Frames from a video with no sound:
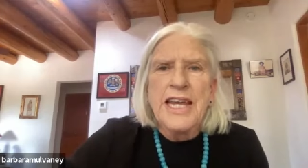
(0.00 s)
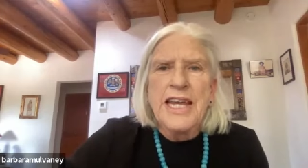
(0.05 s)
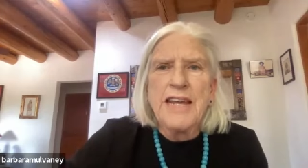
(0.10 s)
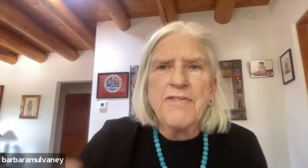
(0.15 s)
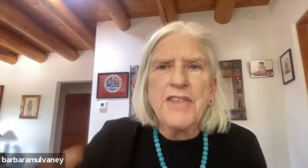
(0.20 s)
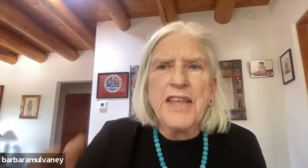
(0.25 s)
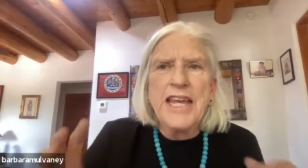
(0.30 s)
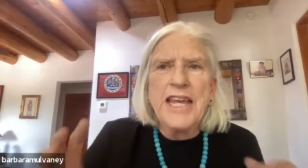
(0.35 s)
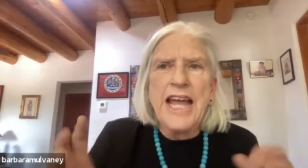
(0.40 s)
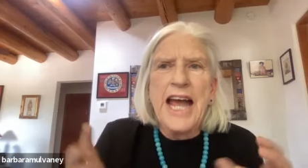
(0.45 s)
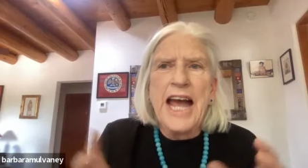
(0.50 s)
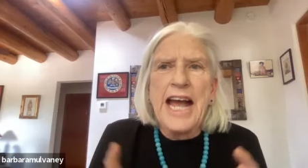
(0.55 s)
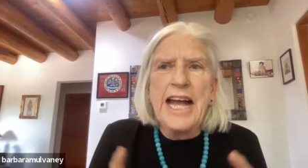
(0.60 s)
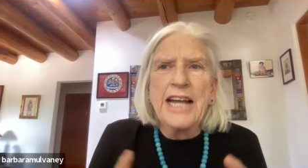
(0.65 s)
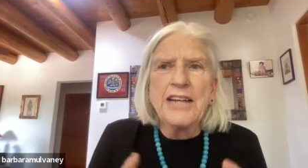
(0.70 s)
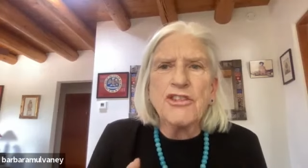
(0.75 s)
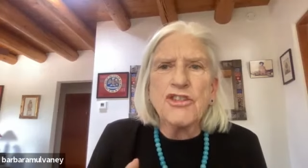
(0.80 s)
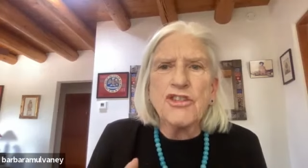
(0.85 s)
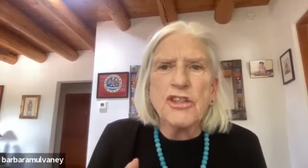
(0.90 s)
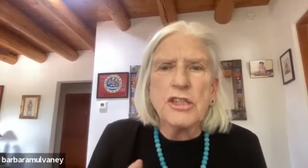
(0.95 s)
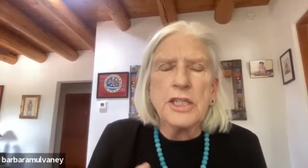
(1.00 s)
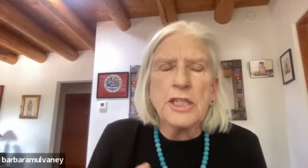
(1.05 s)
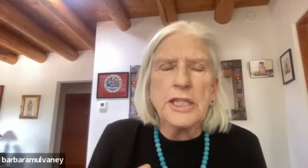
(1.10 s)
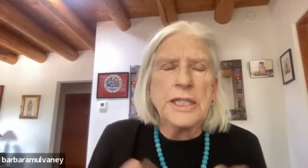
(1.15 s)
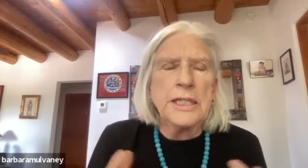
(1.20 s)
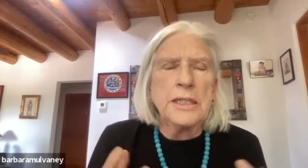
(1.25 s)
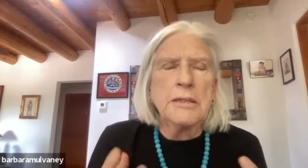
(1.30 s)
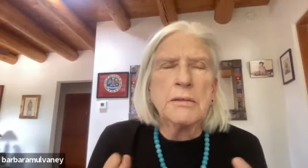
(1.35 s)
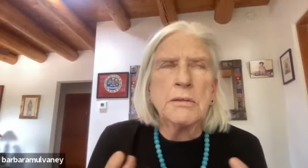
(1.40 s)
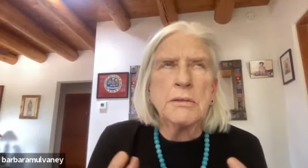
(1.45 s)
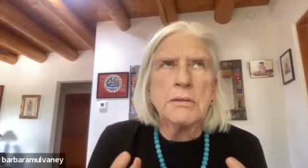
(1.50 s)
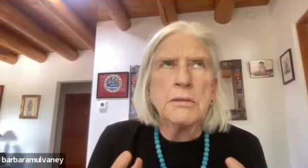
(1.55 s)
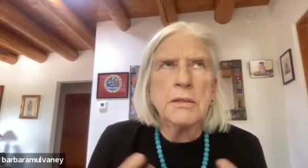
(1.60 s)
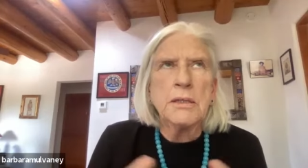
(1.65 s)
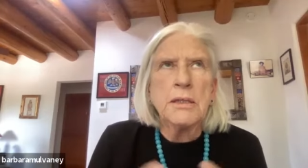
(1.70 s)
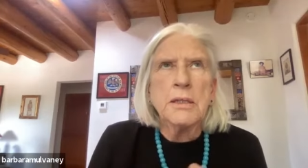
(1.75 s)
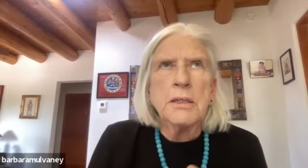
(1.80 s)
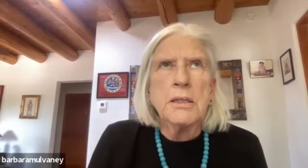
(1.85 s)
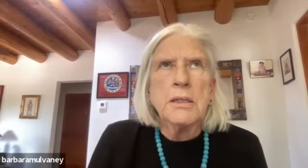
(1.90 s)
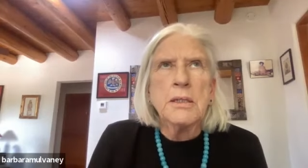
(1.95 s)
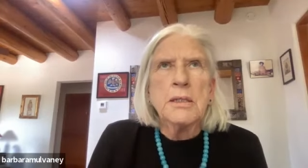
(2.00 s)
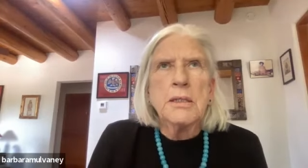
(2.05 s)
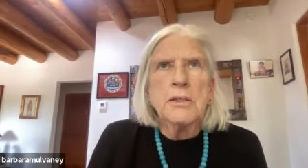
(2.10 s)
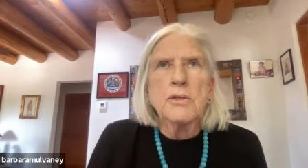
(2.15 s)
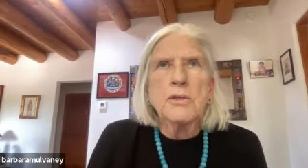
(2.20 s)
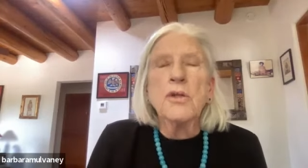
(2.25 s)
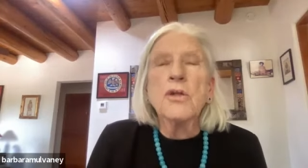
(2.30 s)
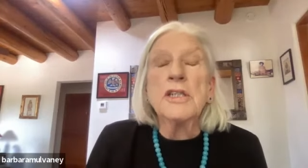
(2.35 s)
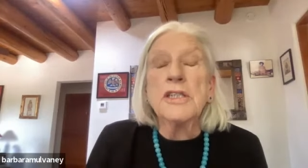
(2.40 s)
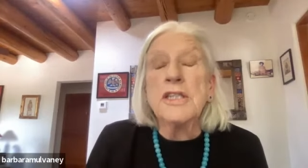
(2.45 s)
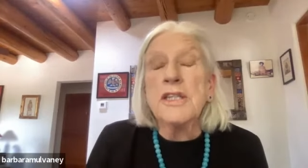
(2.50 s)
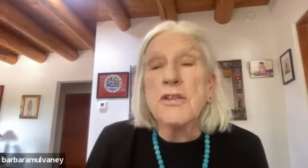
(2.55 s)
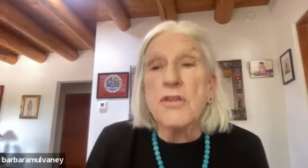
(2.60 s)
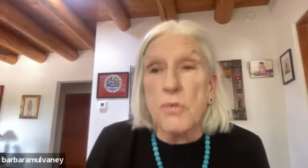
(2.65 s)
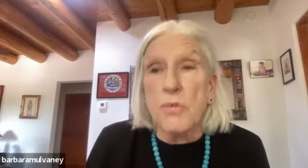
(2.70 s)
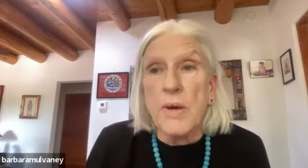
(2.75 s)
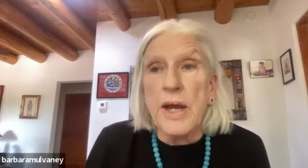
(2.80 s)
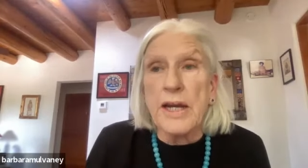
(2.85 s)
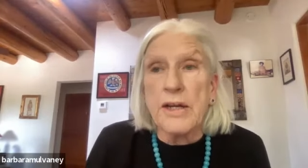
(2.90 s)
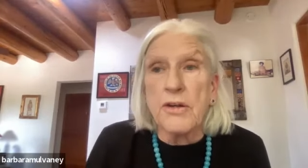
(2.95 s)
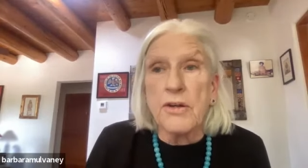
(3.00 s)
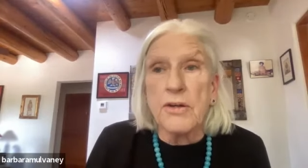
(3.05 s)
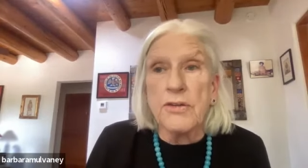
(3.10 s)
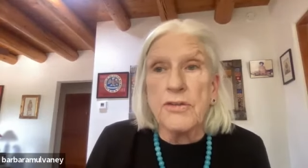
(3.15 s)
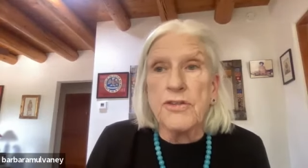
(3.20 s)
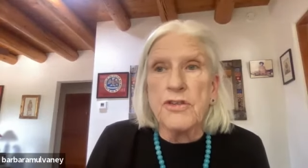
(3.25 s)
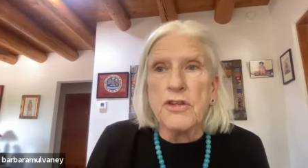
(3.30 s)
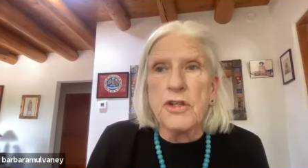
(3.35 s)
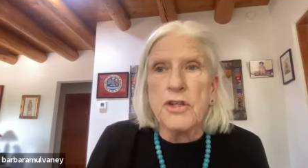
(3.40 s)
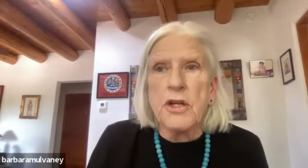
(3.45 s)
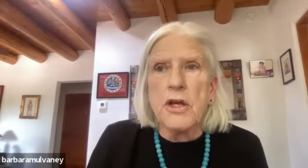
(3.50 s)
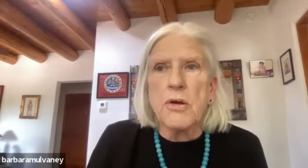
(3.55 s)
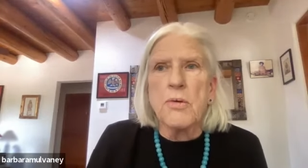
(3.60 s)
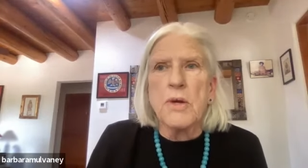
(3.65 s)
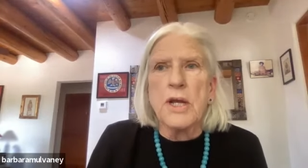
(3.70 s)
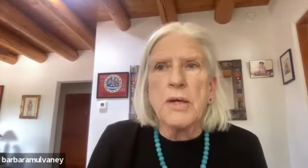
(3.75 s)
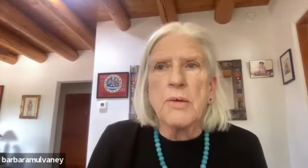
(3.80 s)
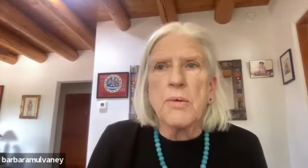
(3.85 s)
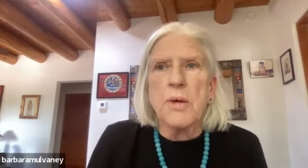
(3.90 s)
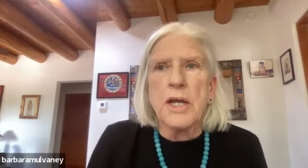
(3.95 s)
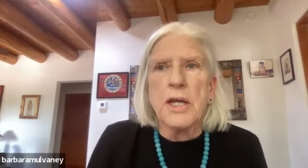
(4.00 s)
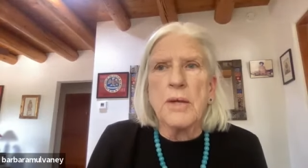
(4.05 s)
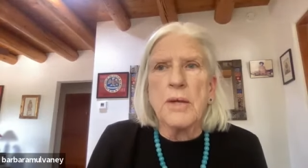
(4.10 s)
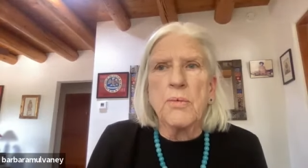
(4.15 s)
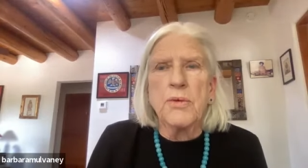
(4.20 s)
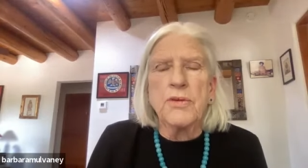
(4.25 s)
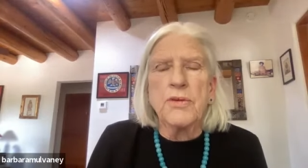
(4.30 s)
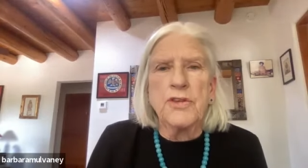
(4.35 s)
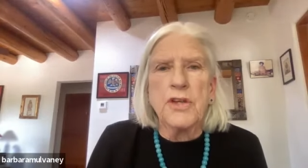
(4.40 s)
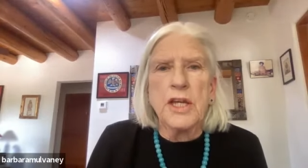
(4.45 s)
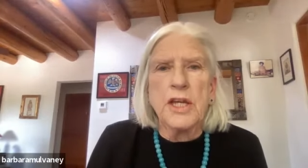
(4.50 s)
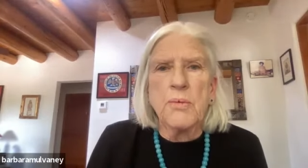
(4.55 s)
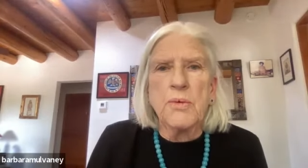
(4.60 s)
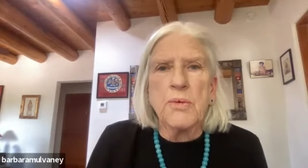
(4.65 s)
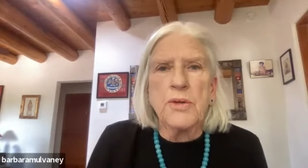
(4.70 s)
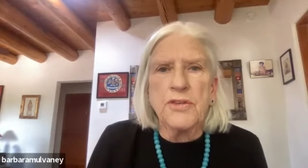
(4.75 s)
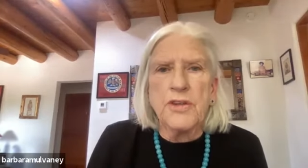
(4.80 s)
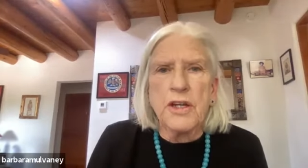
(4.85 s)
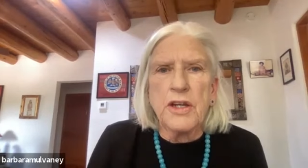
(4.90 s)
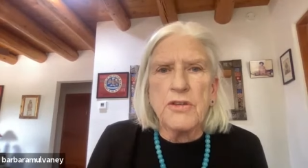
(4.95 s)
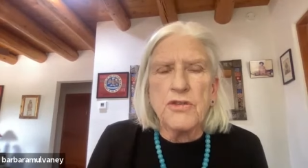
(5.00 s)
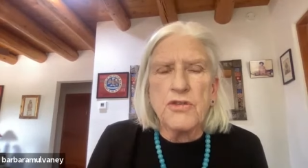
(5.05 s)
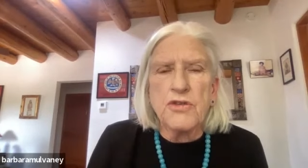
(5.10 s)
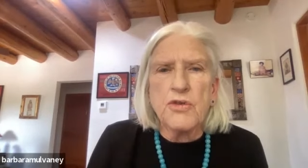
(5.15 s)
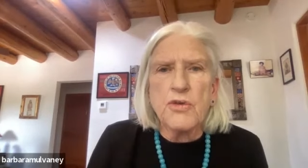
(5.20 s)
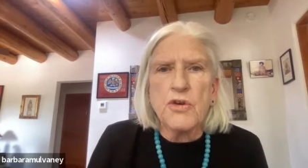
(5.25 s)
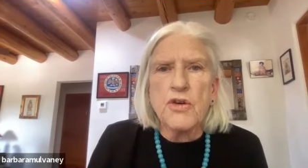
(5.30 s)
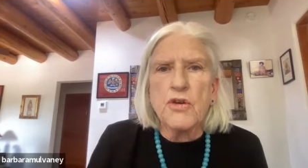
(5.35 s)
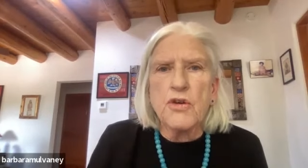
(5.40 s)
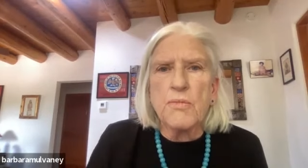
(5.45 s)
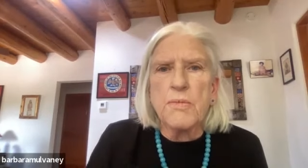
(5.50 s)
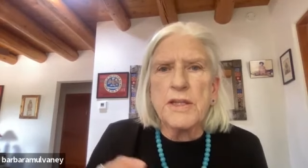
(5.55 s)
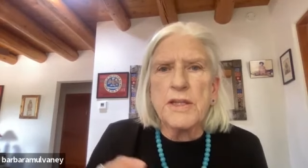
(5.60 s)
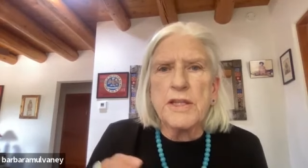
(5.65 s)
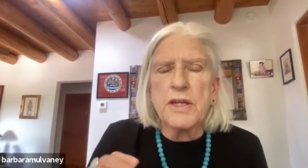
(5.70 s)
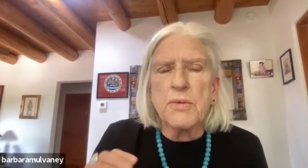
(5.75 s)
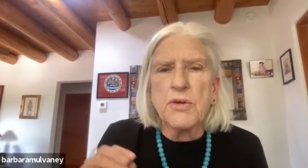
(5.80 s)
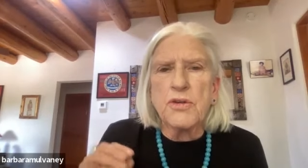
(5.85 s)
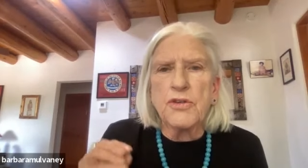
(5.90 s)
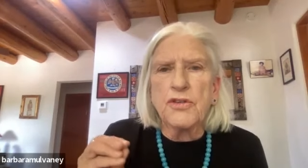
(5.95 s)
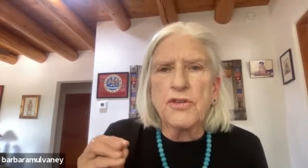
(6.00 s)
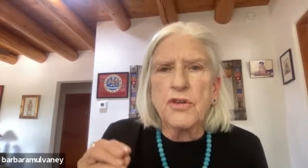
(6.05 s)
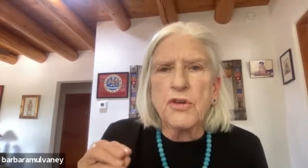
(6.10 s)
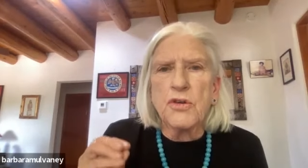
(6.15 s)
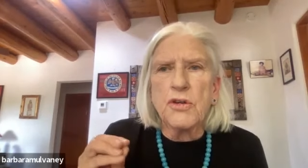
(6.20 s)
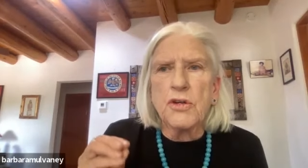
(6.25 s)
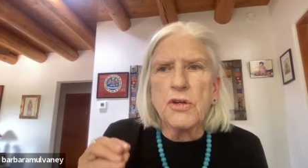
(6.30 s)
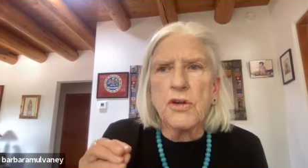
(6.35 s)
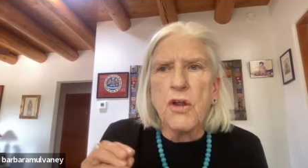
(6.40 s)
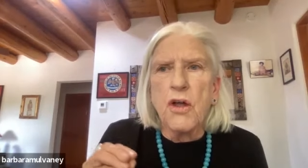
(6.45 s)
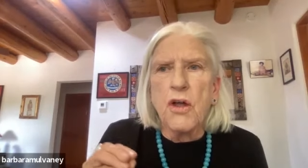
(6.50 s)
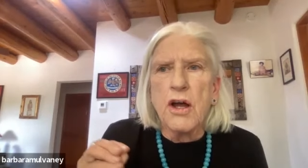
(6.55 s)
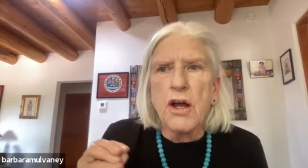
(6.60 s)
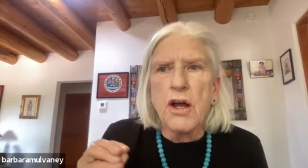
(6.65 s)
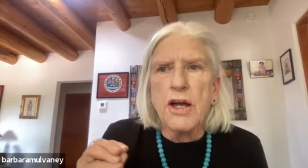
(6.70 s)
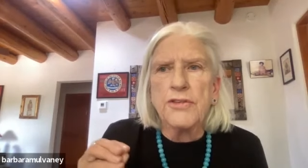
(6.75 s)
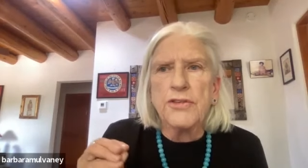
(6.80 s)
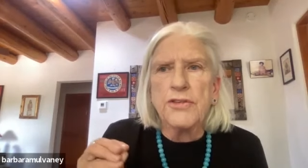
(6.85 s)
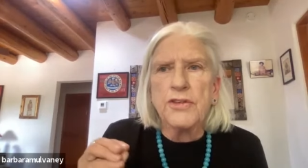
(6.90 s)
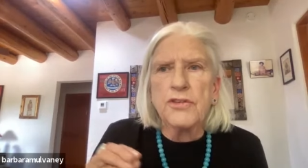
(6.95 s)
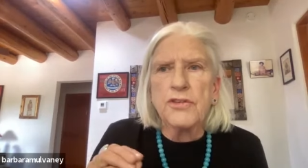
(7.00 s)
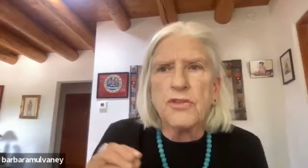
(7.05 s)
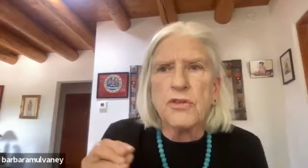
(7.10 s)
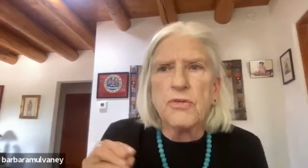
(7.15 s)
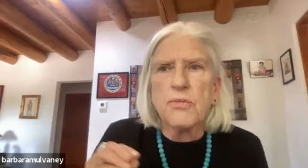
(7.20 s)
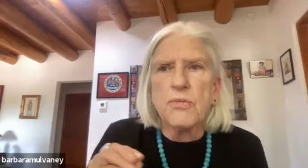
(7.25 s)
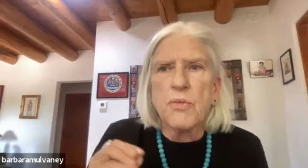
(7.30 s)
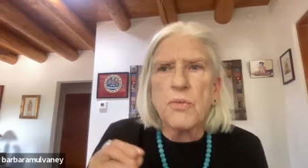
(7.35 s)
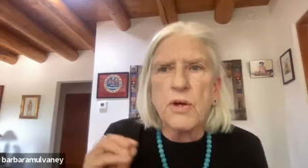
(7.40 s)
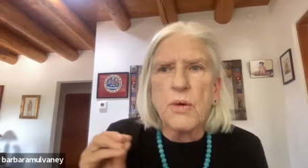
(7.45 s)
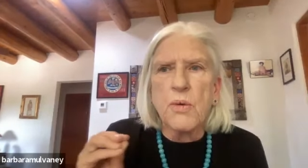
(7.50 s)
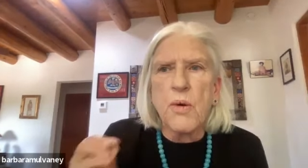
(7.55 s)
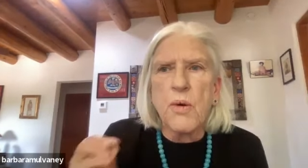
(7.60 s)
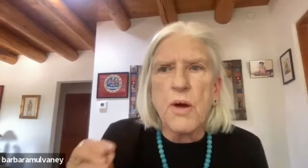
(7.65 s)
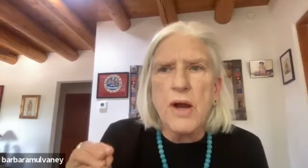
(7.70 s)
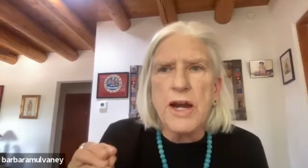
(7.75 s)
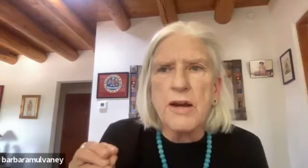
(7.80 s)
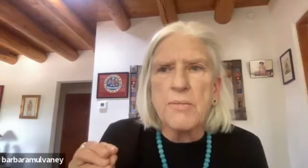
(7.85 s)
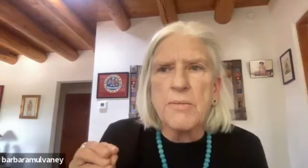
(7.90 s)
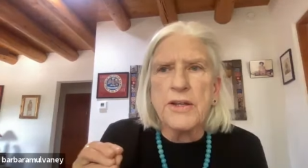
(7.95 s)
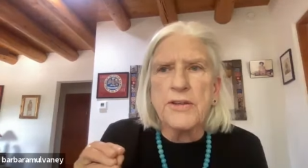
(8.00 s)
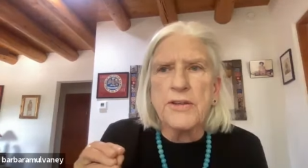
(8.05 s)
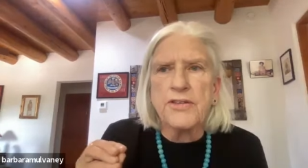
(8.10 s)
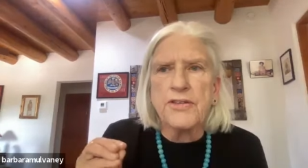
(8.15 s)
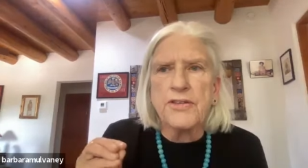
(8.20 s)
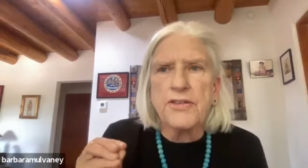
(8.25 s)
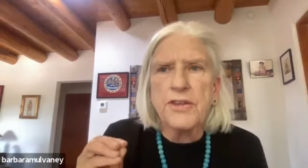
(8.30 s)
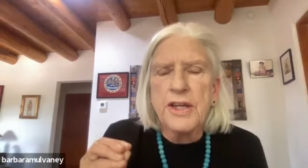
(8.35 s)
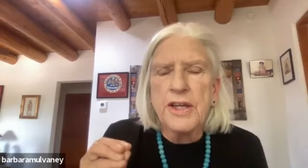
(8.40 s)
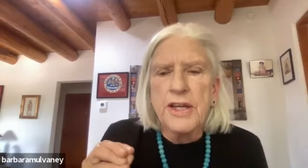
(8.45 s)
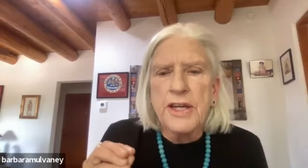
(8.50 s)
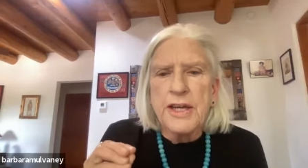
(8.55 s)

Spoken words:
if they actually looked at the records, you know, it was untrue, but there were certain laws and certain requirements